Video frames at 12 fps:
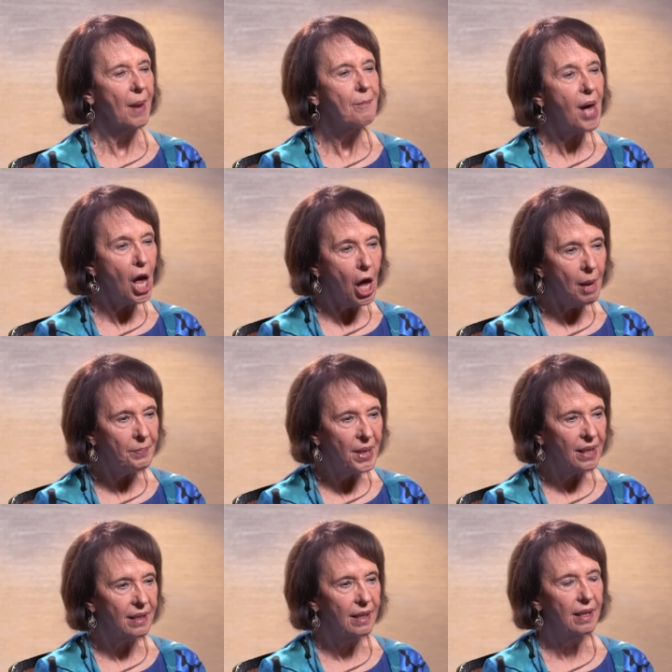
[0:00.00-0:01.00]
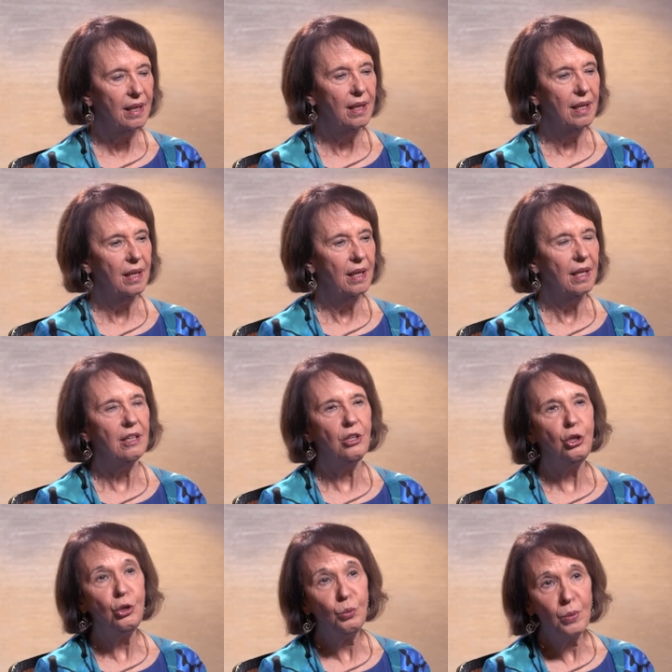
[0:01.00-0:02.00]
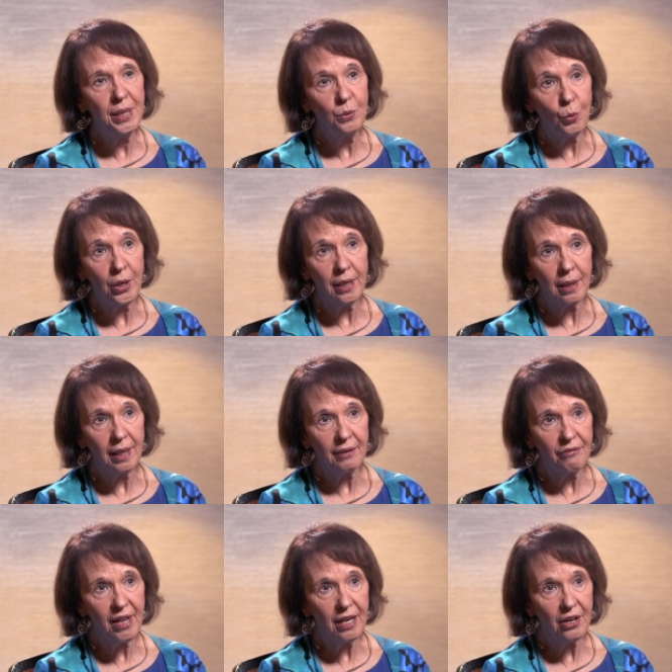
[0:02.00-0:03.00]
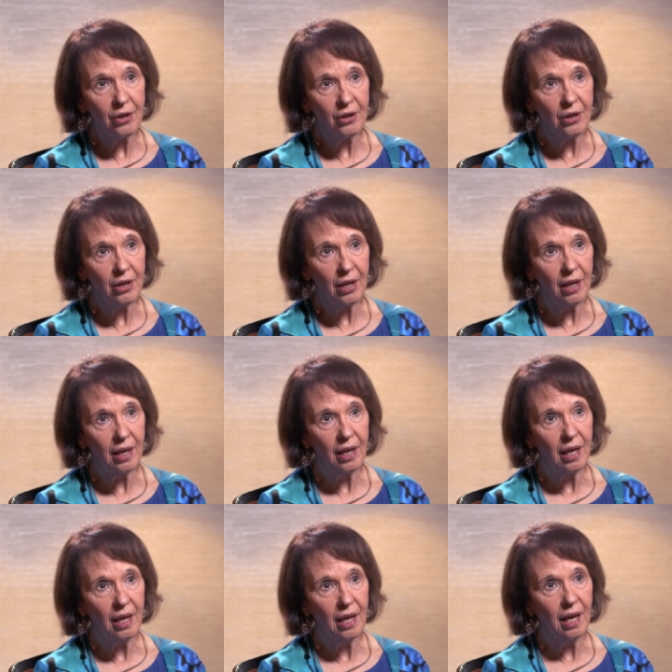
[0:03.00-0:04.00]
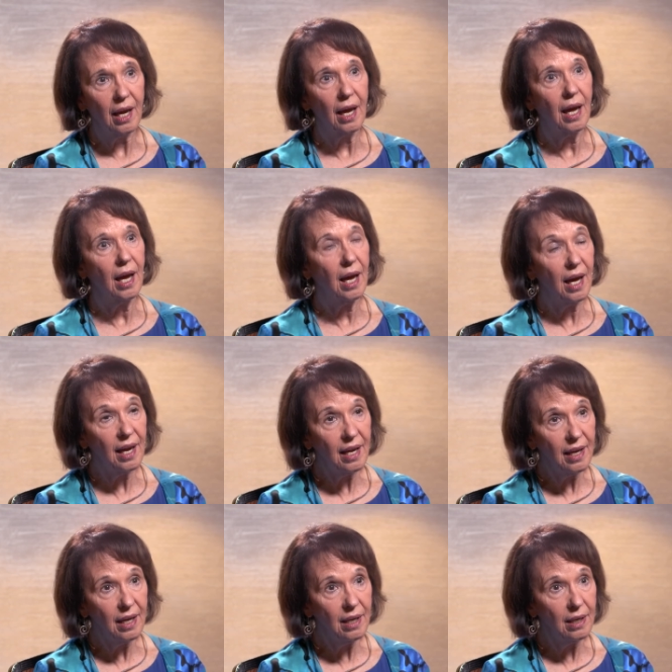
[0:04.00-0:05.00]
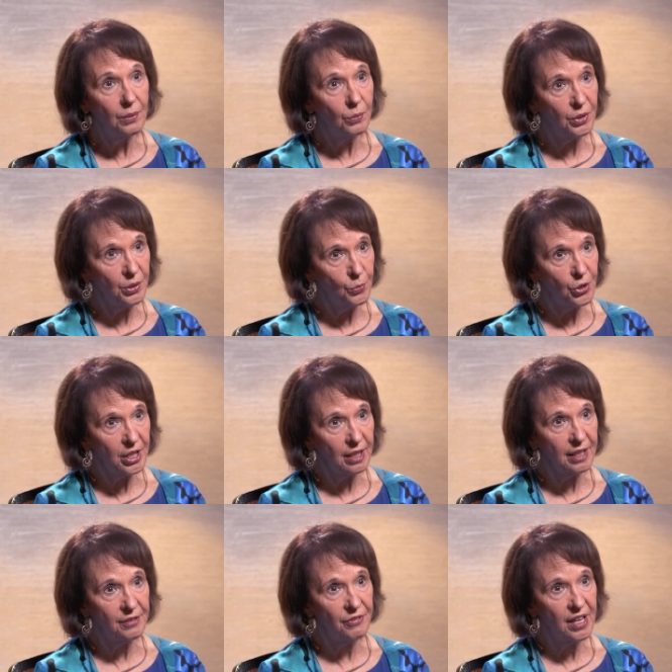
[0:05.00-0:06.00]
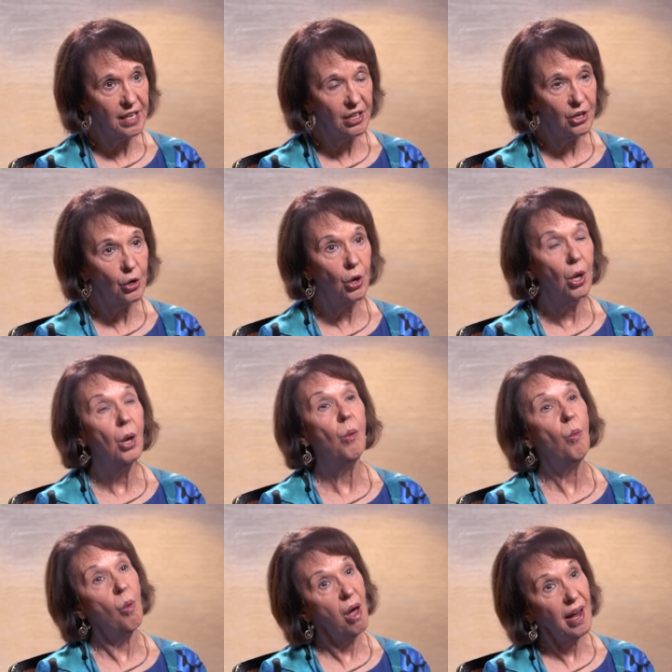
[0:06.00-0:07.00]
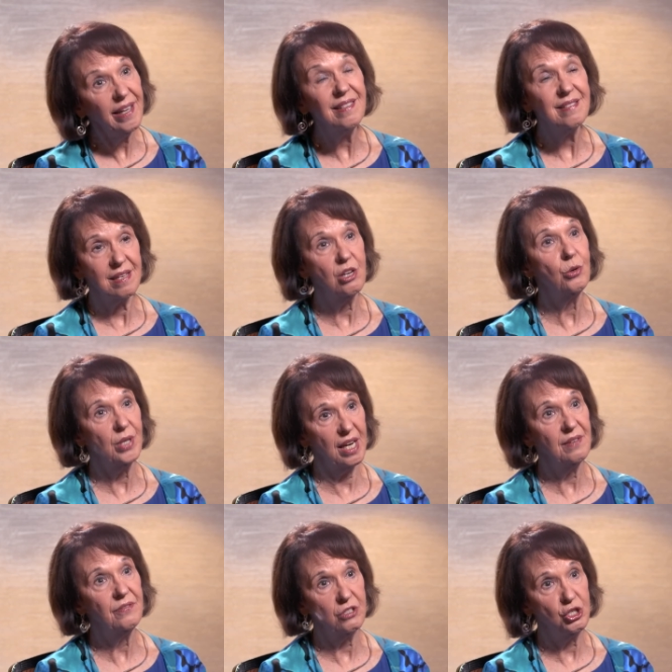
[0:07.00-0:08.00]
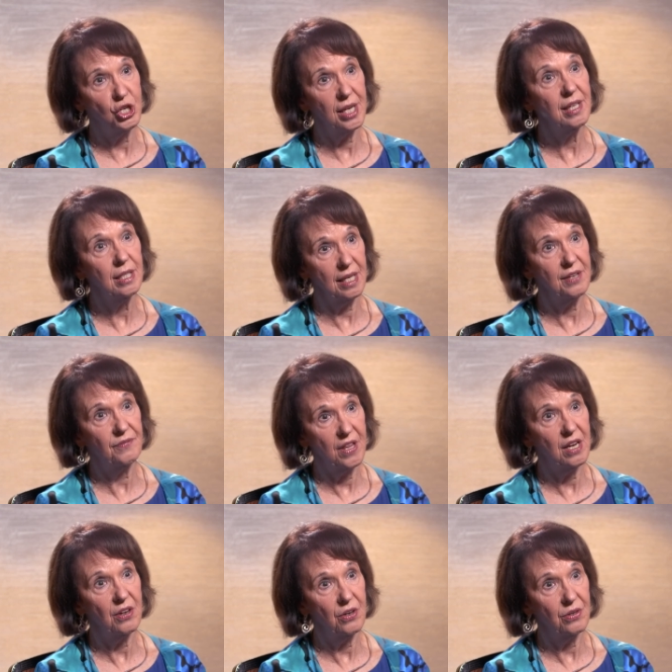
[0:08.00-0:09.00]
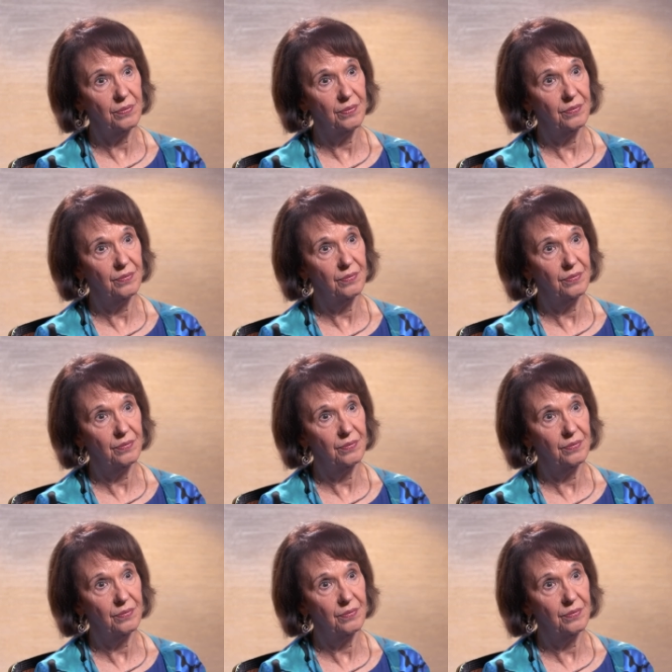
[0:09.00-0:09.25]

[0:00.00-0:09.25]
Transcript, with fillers: Mom, you wouldn't want to live there. I wouldn't want to live there. Why is it okay for Jay to live there?